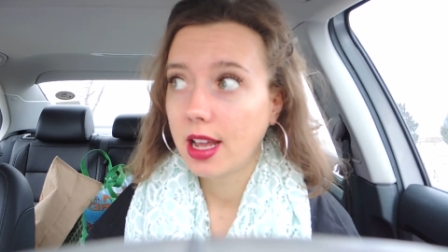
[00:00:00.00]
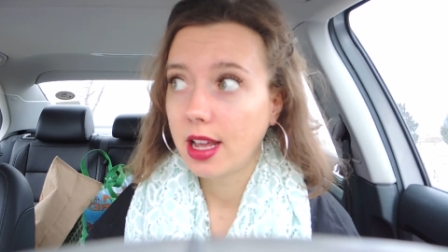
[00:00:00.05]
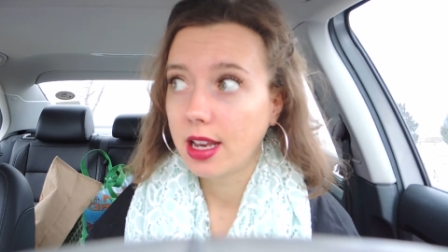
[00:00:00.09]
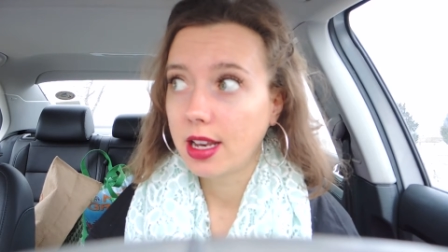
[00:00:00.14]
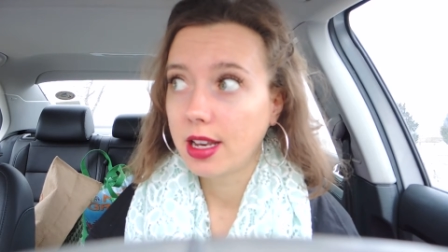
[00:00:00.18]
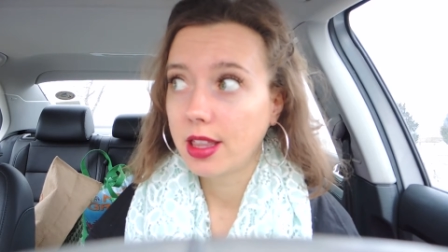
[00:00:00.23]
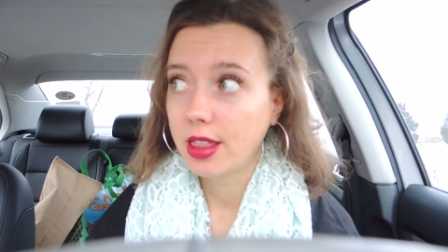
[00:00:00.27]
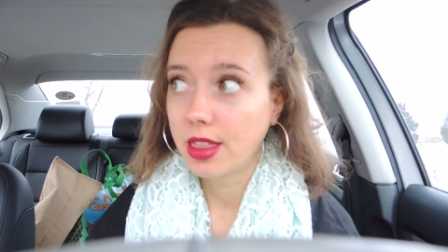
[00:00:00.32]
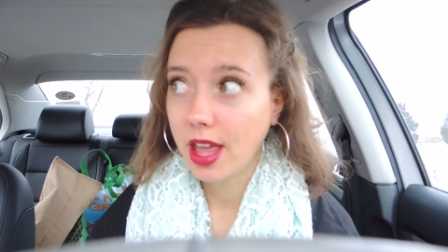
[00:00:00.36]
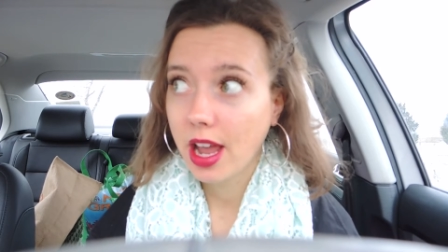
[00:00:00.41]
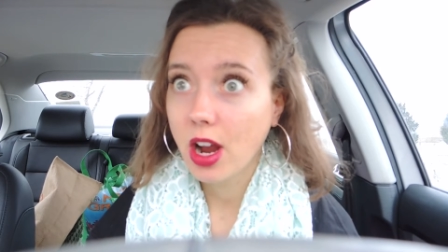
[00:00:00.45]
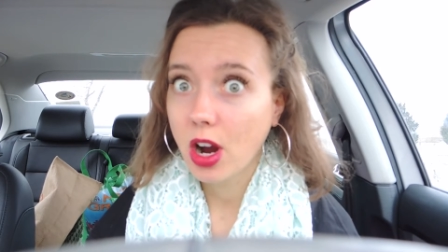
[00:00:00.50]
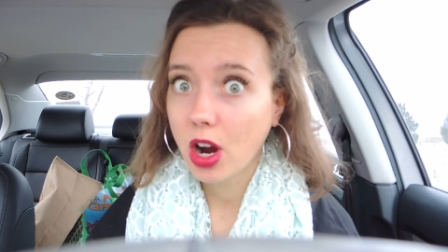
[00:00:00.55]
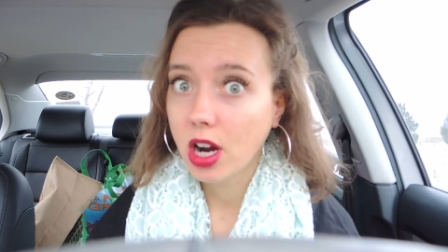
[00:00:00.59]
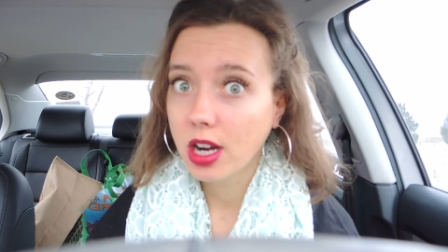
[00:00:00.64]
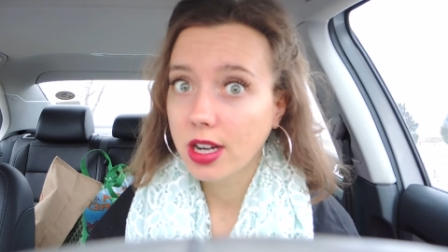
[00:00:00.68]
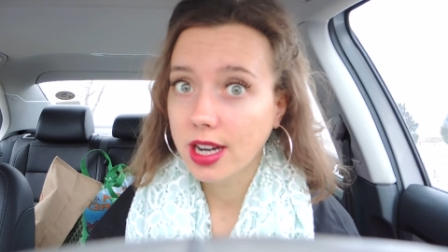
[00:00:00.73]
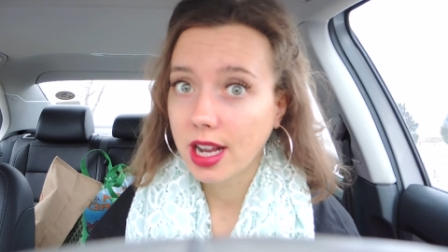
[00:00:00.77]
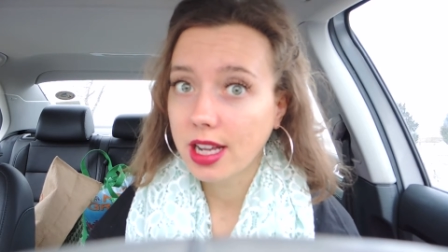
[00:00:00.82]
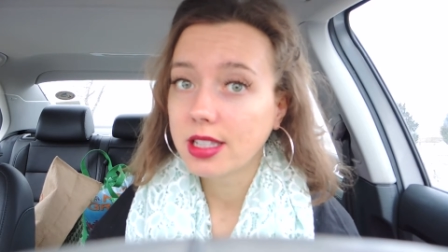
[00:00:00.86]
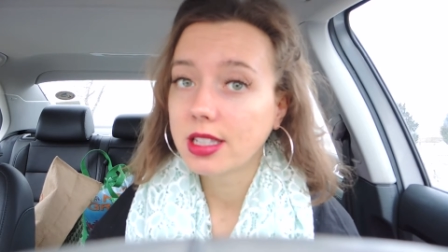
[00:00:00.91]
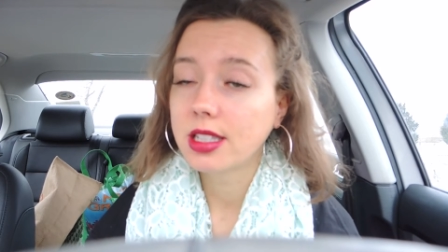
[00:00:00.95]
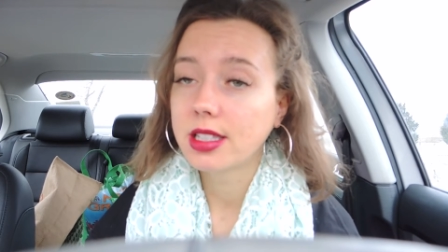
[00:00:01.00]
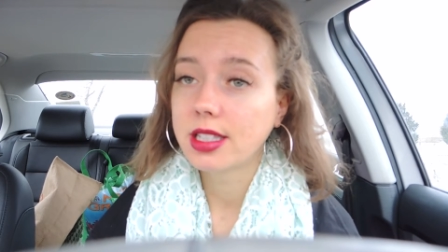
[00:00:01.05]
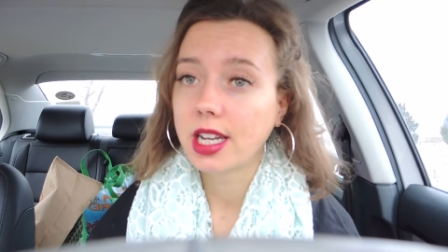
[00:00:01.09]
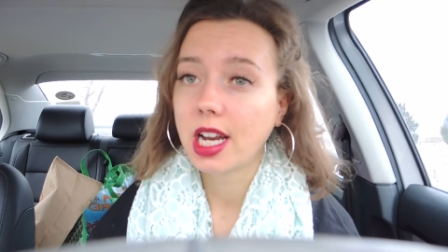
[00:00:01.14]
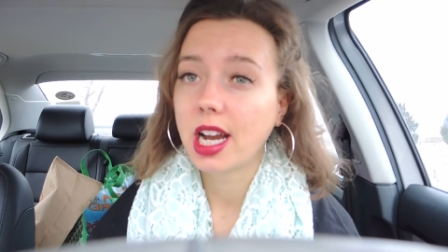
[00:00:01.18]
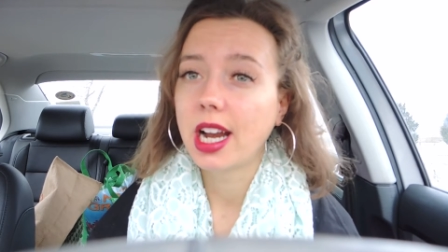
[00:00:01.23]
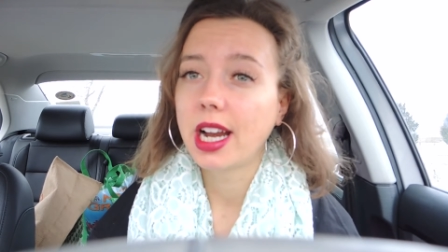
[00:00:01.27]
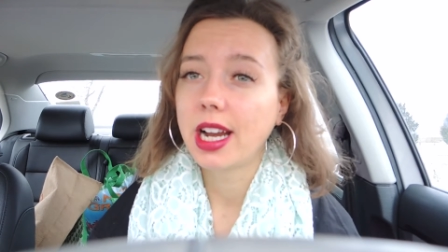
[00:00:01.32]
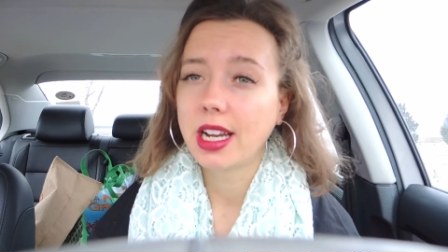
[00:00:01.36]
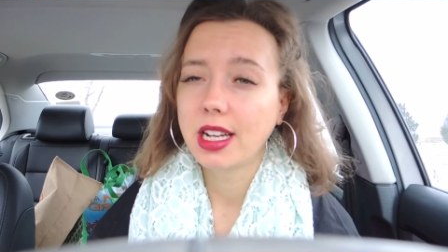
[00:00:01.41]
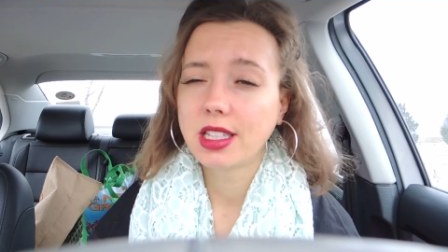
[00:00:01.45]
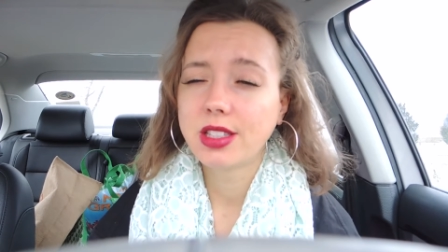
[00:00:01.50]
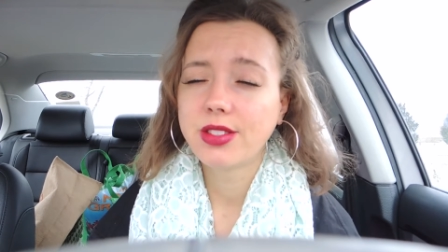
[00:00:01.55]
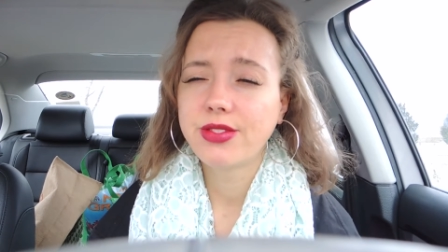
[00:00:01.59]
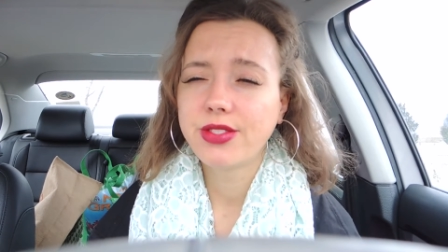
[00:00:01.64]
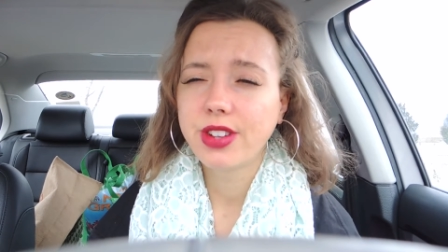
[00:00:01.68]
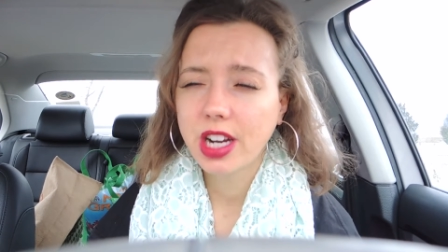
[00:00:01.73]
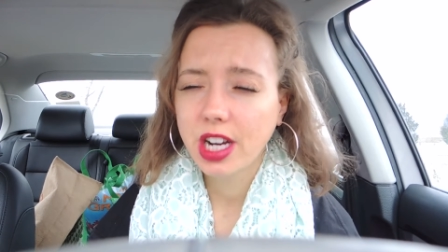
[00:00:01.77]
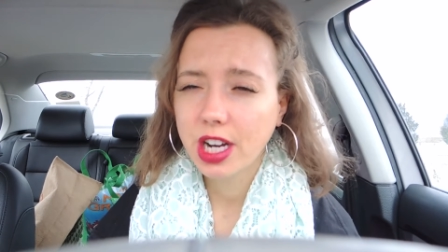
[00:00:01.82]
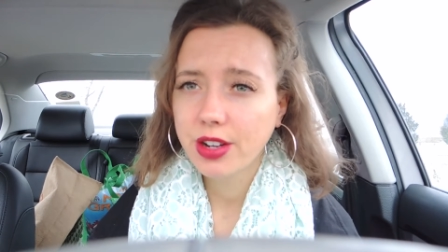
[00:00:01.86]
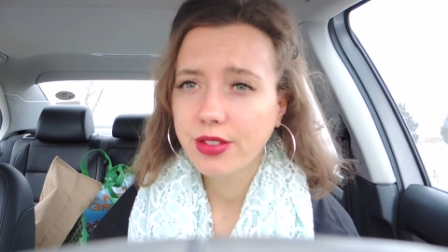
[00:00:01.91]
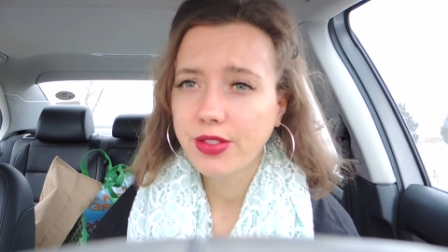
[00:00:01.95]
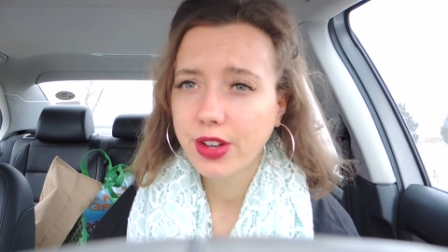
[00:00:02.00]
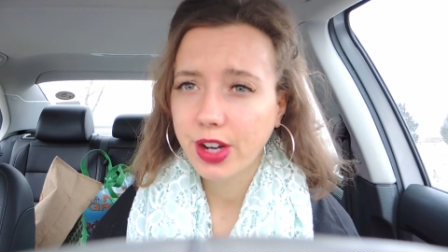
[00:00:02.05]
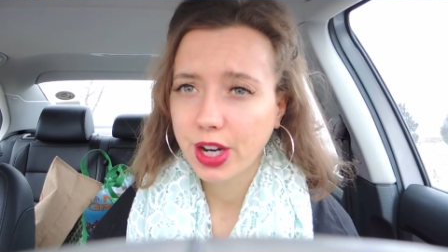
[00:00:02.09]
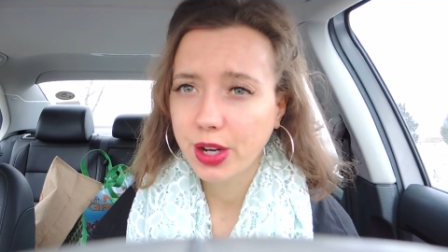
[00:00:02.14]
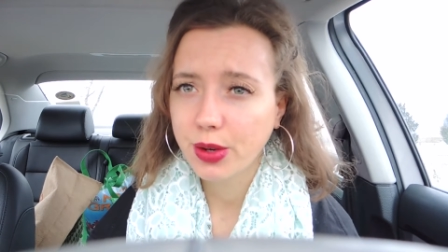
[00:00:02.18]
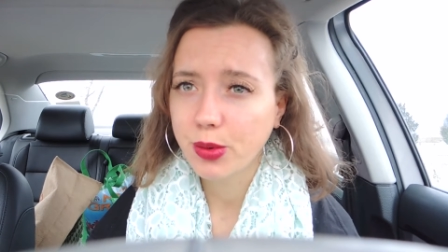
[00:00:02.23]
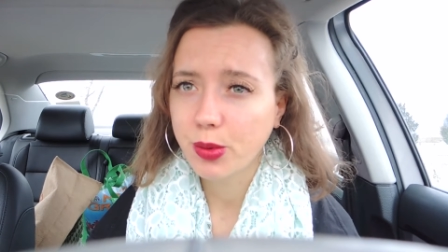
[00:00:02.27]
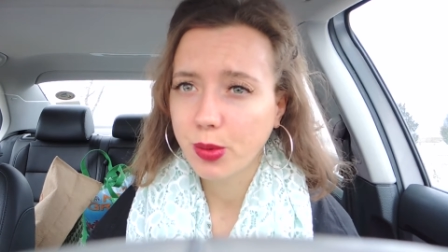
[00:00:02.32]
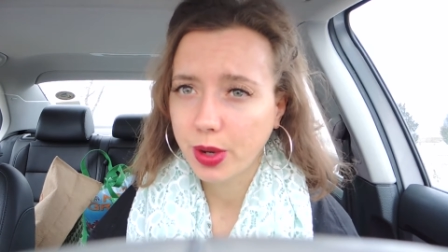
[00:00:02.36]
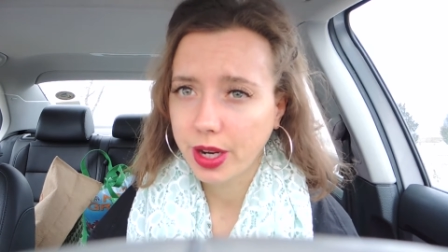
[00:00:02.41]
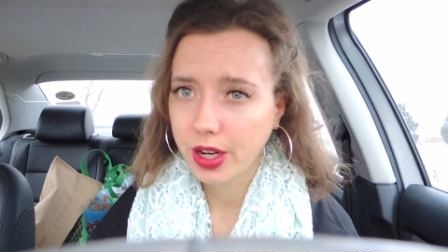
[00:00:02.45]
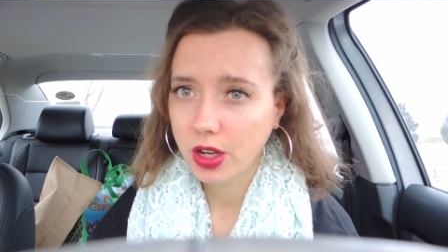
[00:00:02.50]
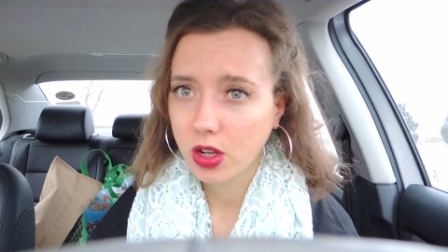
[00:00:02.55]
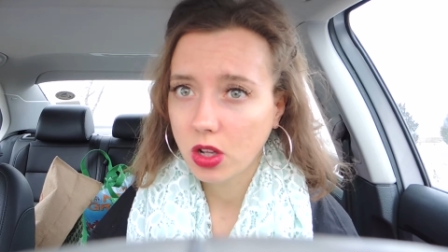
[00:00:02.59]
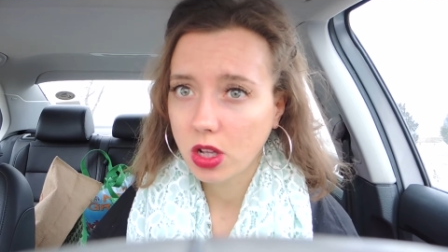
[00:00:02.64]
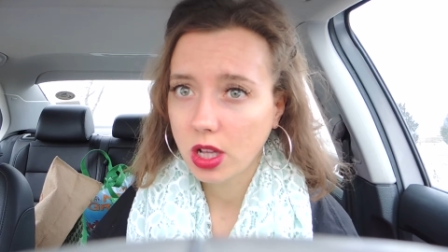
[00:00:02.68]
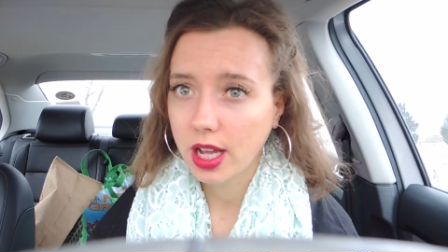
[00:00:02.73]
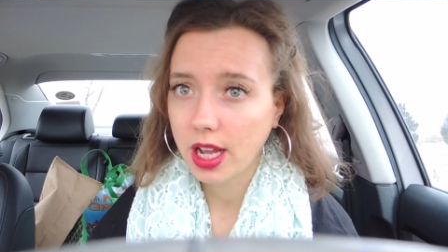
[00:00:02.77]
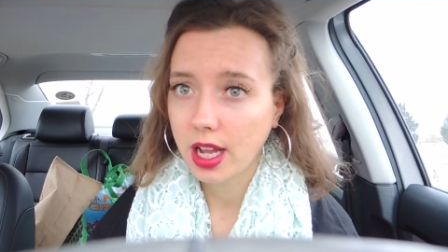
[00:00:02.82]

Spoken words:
and they are necessary, and it's very, very real,